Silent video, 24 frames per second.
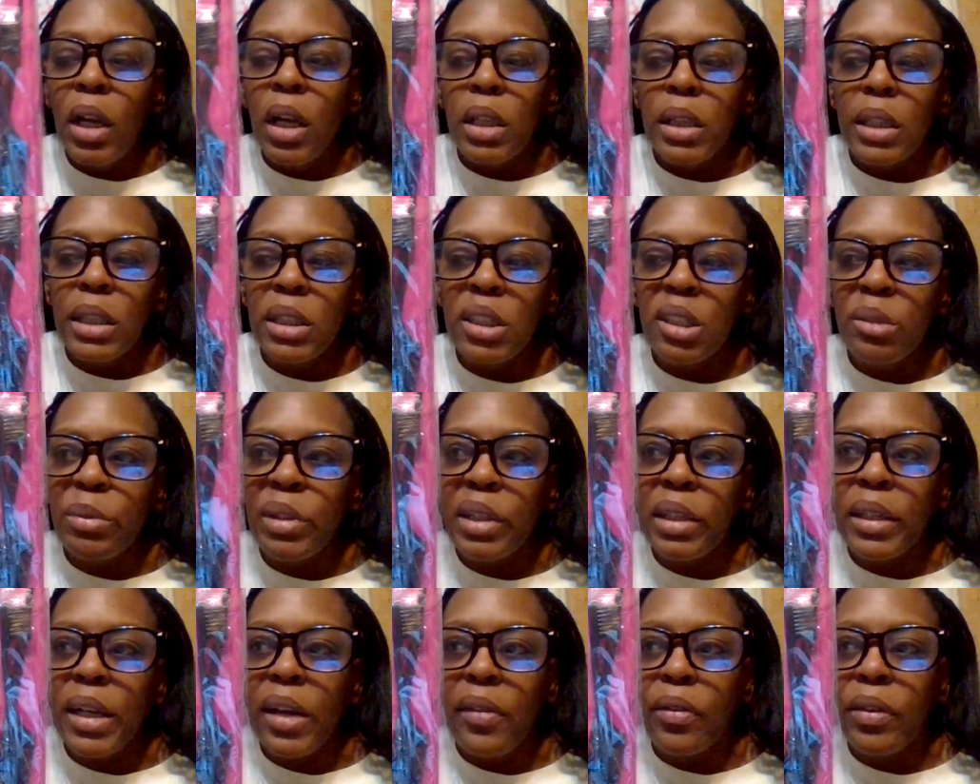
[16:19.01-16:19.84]
This would be
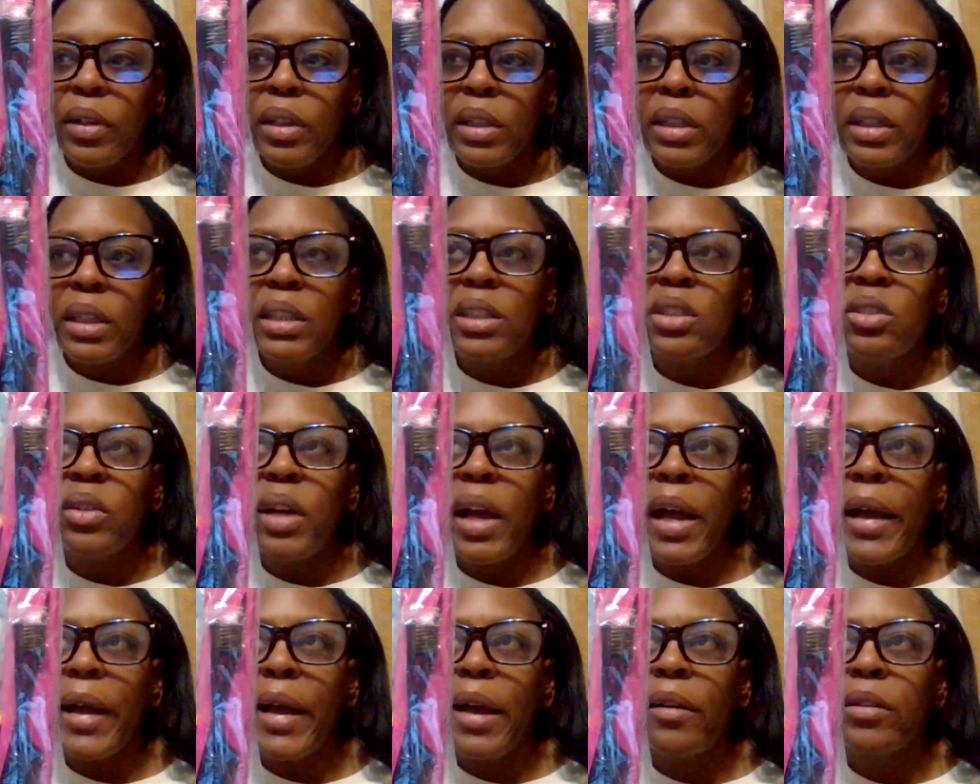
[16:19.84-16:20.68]
definitely good to
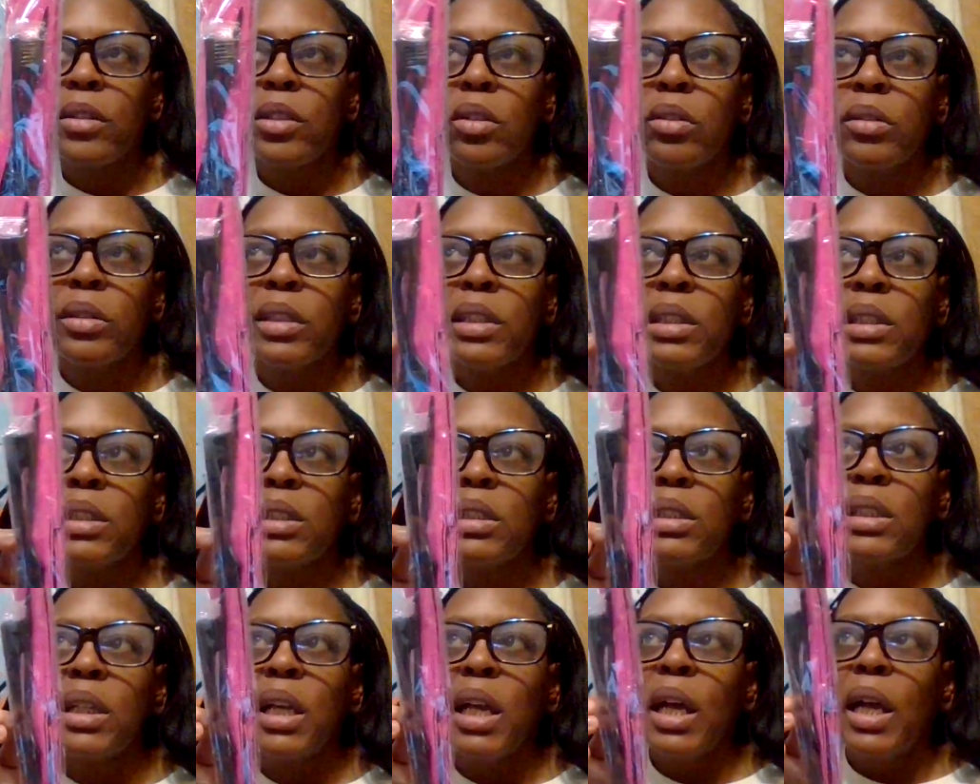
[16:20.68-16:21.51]
have. So this
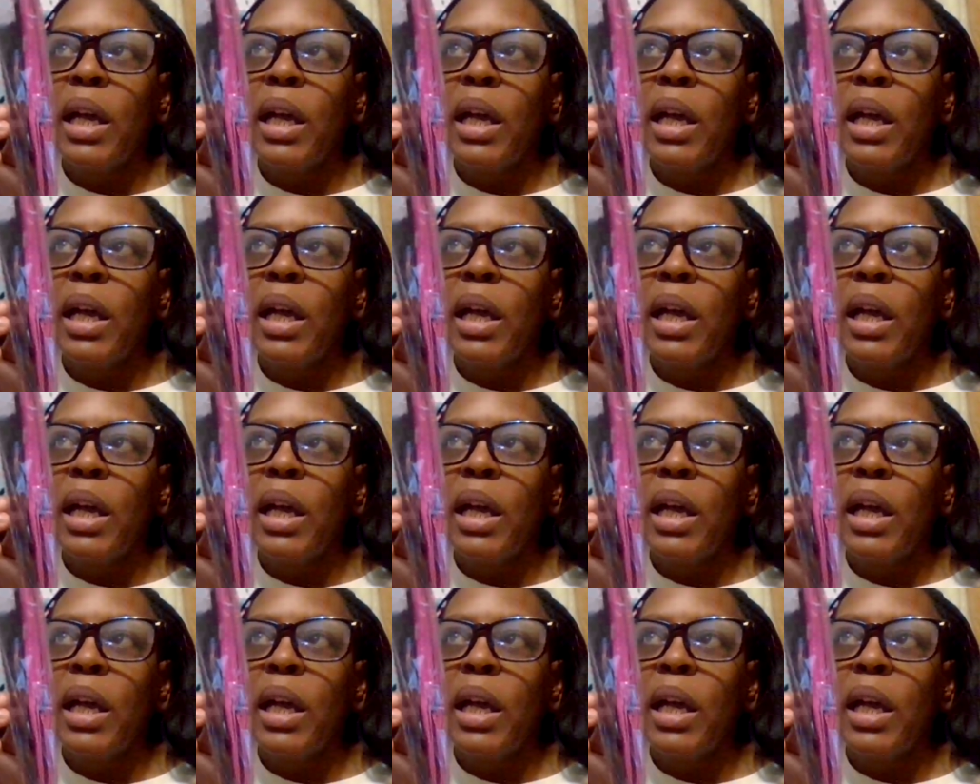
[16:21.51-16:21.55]
is